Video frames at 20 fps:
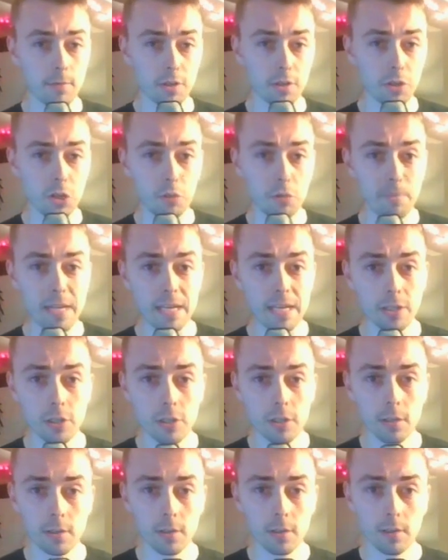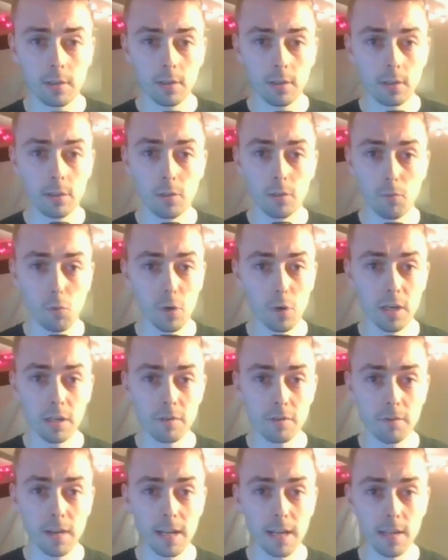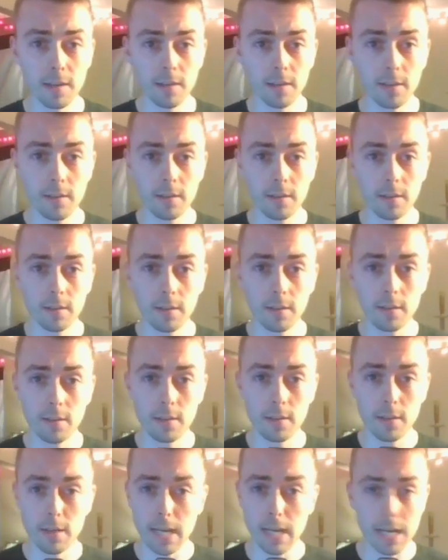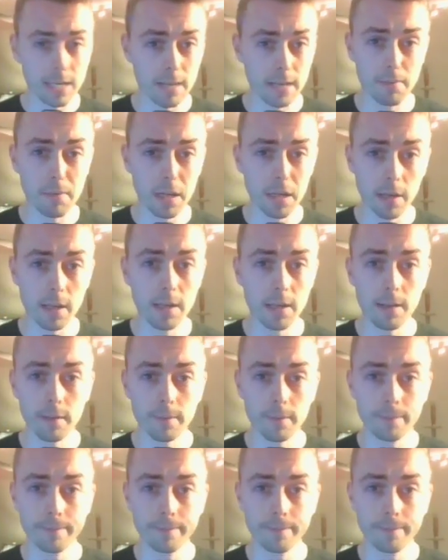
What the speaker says: speech to warn his friend to not get married.